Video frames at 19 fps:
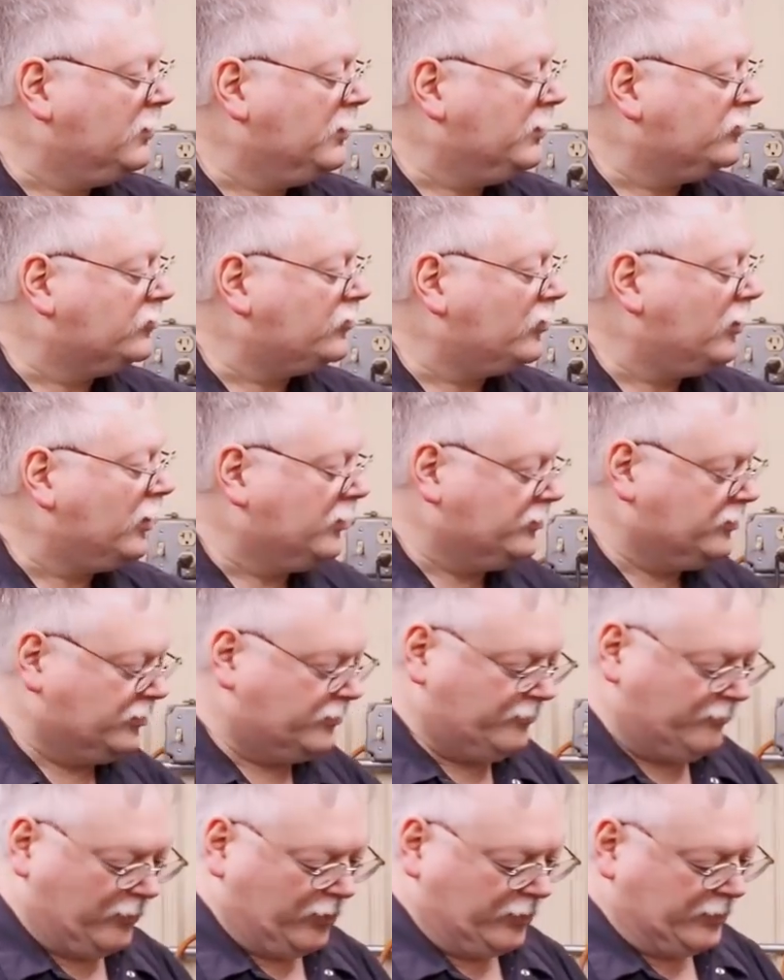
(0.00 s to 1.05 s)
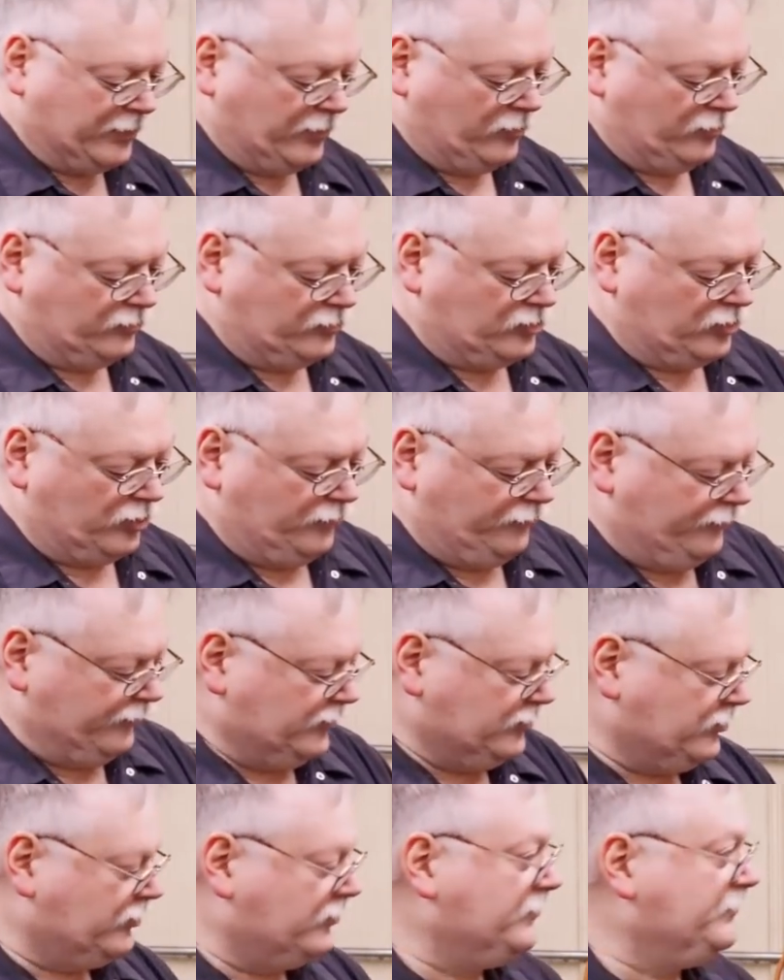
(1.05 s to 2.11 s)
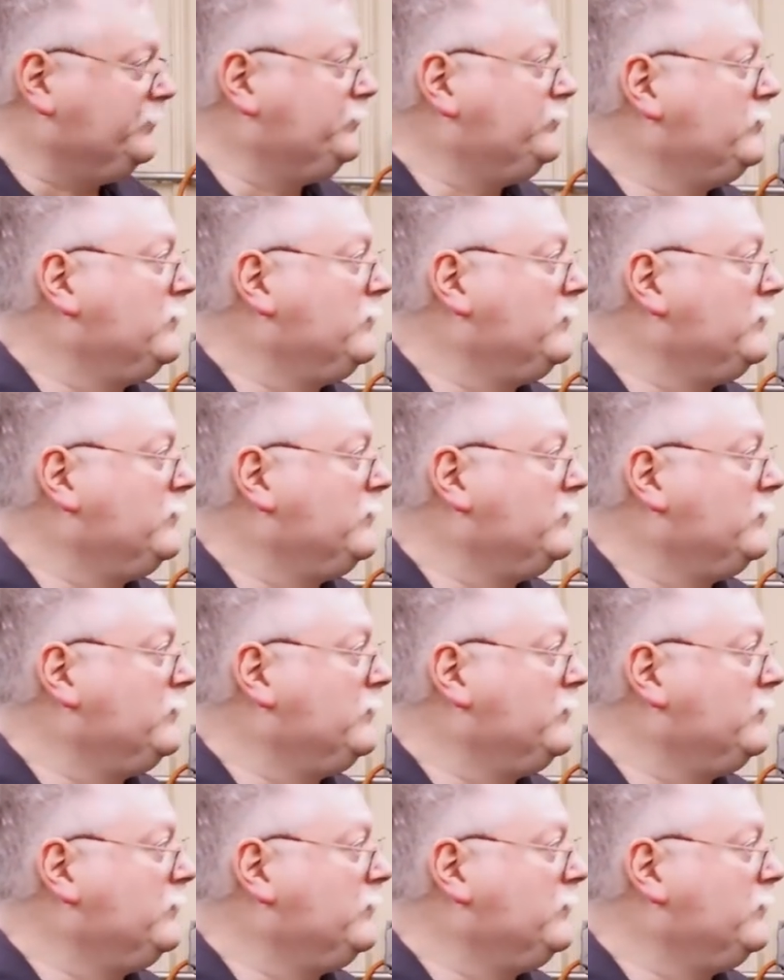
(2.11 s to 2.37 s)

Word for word: And so I'll just mark the whole surface.